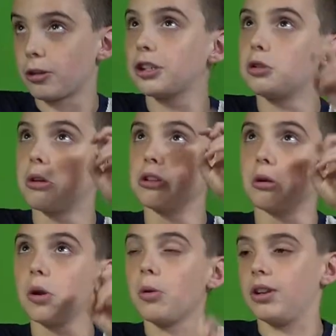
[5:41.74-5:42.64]
early
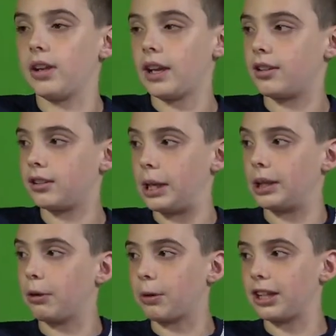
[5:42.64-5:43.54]
2021. They they
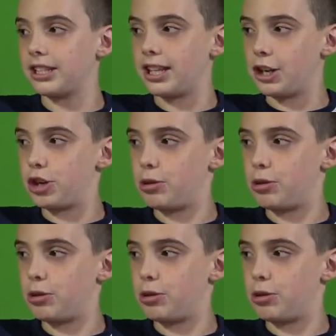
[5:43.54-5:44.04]
only released it.